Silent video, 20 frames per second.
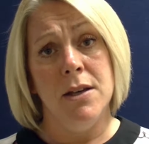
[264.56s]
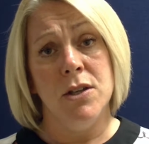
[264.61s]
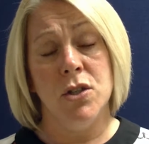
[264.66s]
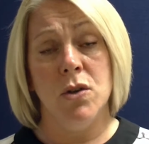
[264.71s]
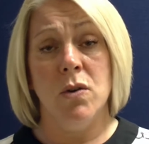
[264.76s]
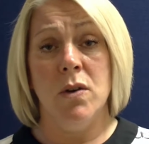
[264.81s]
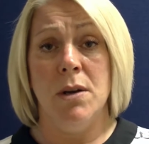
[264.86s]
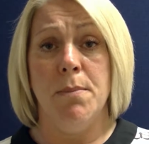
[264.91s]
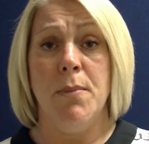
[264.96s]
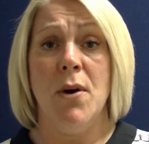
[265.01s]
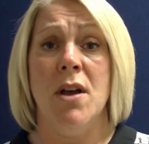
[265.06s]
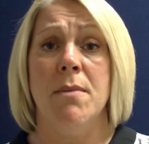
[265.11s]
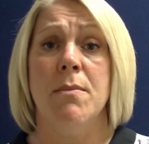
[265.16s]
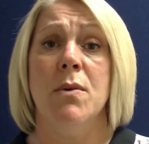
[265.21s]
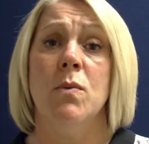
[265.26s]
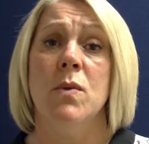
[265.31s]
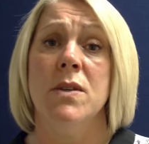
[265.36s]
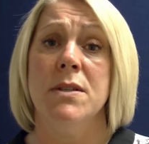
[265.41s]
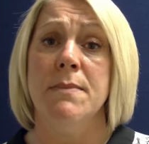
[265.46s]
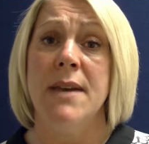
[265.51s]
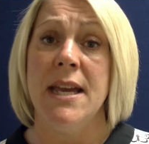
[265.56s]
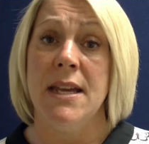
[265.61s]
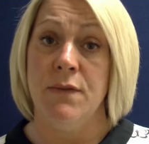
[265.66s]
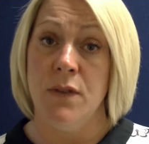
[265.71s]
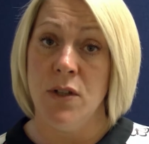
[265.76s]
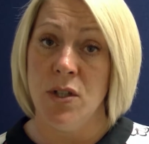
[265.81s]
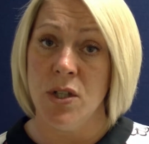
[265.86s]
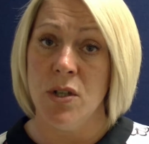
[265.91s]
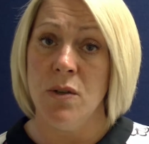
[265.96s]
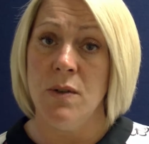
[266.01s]
So an appointment was made
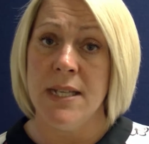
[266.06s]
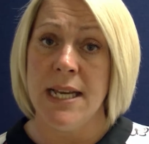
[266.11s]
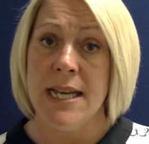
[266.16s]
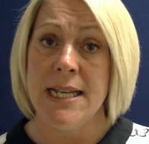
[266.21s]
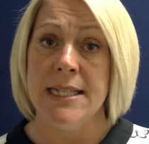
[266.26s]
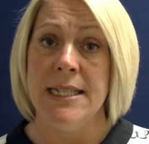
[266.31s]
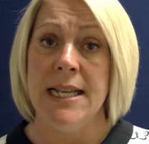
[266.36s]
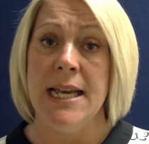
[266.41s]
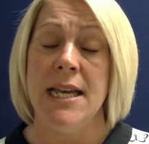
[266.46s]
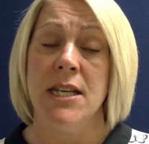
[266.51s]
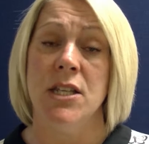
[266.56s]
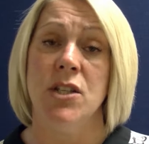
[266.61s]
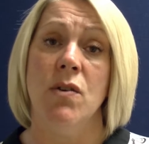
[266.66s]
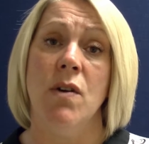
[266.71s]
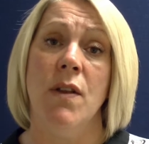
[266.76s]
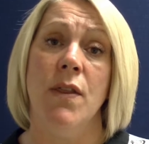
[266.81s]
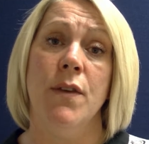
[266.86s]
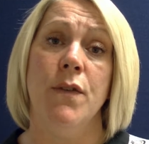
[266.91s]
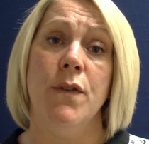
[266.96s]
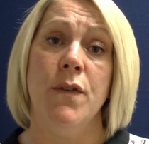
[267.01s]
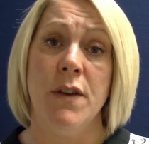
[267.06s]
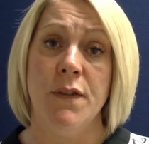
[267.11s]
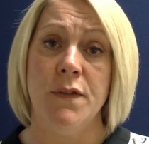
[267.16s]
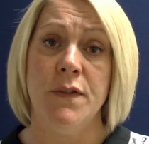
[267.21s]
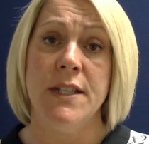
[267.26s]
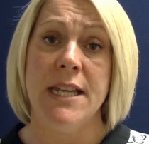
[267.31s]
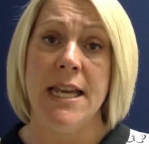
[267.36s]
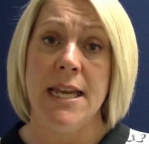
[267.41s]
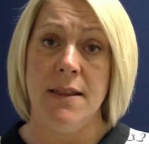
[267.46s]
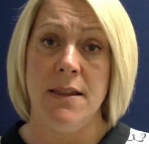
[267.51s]
for 2 days later, on the
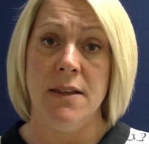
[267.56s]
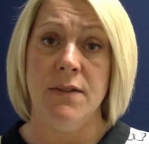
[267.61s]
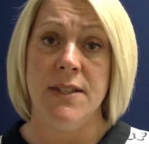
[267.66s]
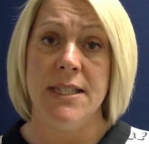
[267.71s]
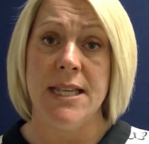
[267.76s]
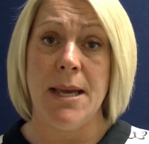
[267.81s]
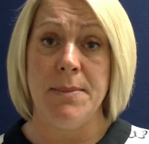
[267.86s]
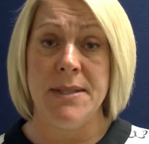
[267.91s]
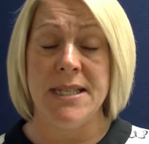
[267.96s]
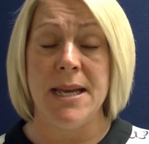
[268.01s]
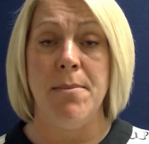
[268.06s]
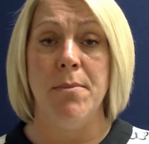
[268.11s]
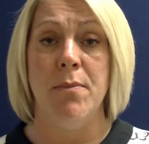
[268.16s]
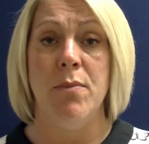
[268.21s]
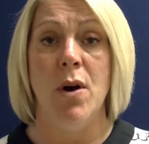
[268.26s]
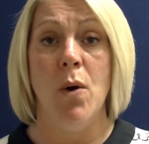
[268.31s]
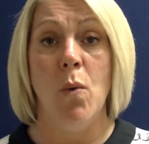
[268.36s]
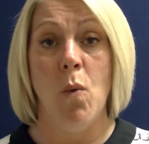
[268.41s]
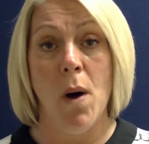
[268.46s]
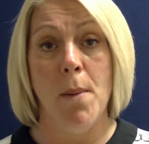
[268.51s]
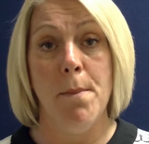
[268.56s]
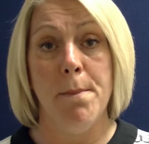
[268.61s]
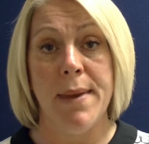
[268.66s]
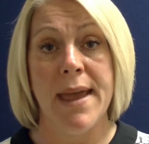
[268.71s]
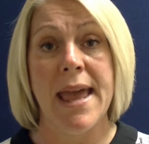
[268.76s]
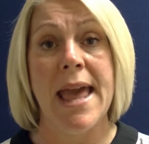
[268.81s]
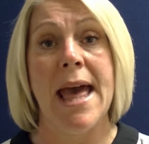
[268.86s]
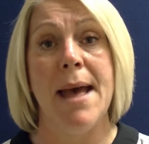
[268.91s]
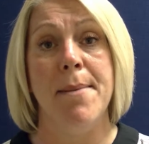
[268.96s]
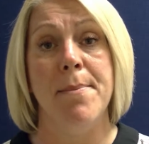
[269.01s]
15th of September at 1
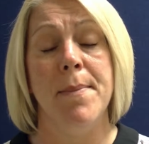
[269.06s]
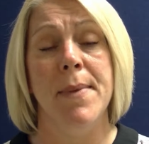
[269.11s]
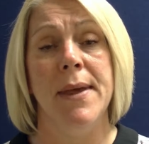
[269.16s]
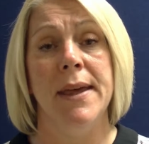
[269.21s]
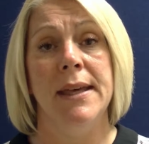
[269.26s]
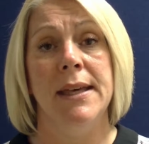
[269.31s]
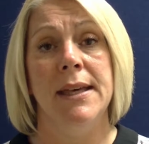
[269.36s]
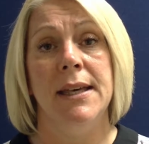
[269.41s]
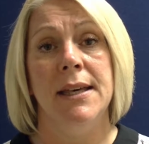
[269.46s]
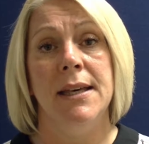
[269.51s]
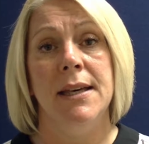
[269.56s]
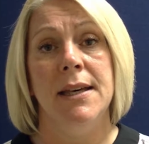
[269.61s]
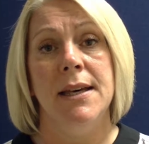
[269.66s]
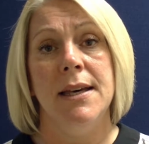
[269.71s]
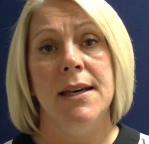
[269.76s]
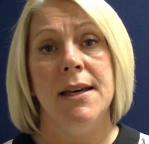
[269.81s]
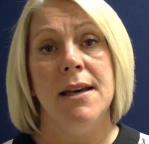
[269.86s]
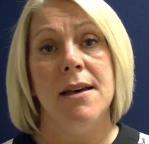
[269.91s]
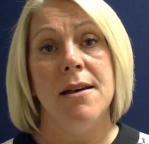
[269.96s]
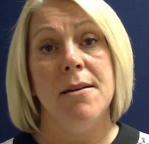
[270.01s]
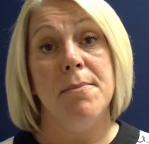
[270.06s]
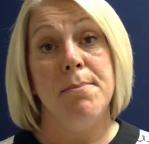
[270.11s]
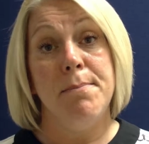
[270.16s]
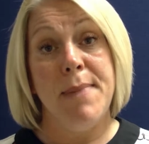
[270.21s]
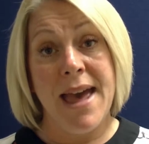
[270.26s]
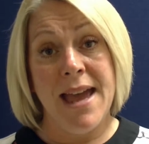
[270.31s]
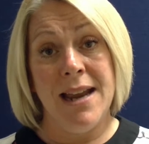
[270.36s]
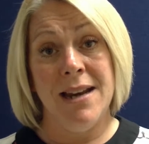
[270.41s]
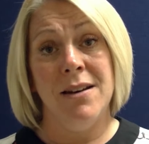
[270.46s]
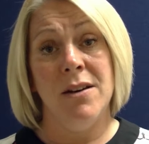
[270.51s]
p.m.
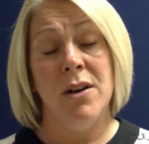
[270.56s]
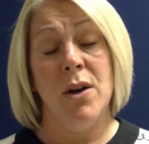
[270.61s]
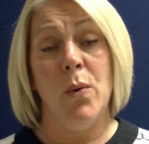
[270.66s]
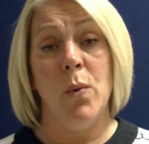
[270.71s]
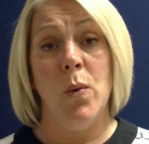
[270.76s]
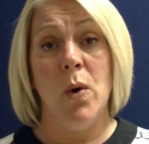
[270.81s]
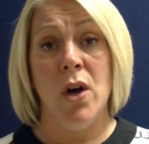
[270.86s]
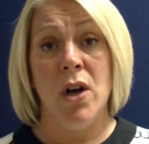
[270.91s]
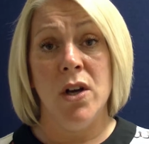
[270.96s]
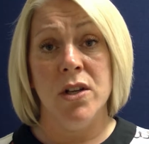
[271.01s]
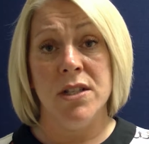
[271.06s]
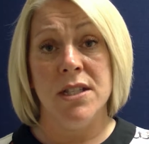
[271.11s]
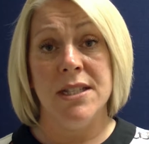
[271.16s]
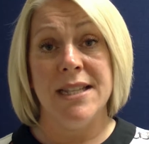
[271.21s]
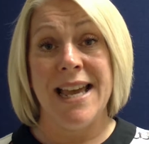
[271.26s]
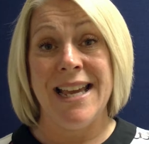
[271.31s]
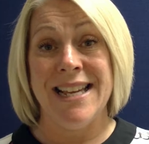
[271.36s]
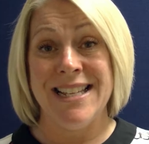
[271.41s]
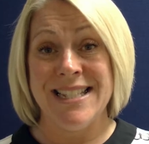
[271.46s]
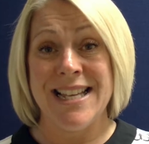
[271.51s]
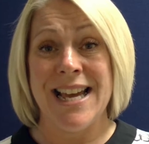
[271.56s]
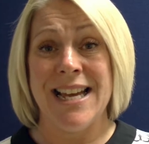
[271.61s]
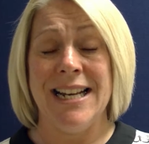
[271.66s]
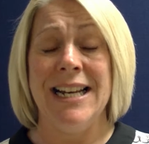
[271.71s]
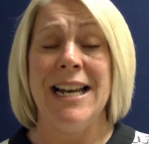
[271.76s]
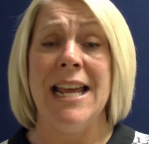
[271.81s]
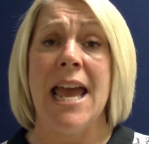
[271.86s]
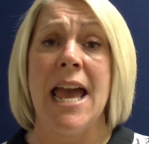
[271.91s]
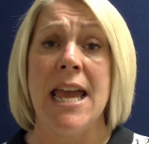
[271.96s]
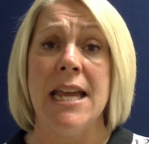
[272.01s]
Ben was
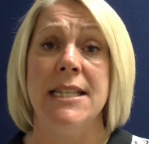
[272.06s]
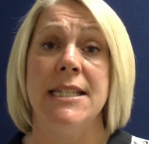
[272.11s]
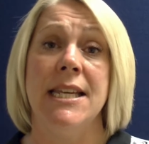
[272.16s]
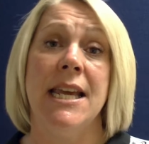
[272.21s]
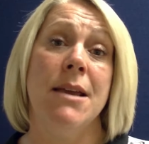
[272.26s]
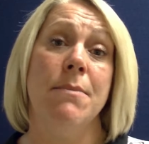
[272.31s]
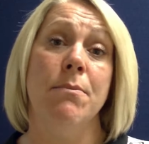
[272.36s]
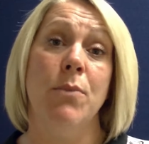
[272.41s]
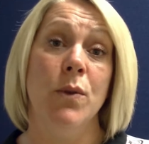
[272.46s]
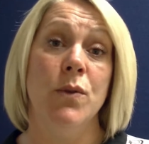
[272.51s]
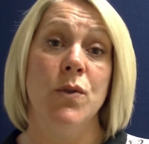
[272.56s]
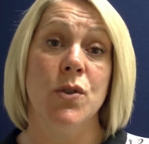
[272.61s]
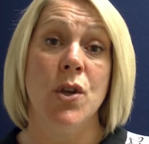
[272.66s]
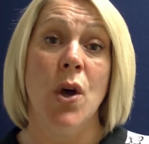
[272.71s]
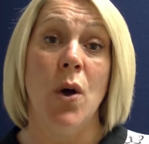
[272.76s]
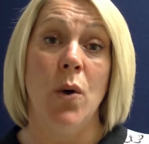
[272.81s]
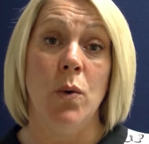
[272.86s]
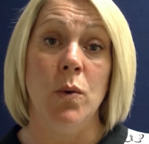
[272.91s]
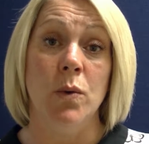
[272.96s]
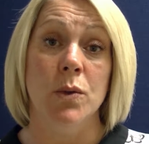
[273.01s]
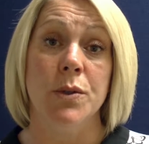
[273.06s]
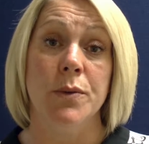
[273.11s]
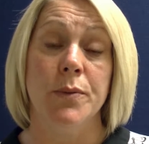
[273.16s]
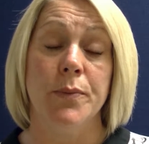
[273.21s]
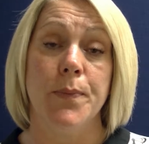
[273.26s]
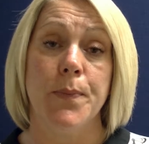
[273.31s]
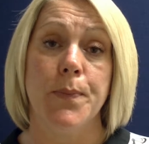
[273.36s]
exactly 18 months old.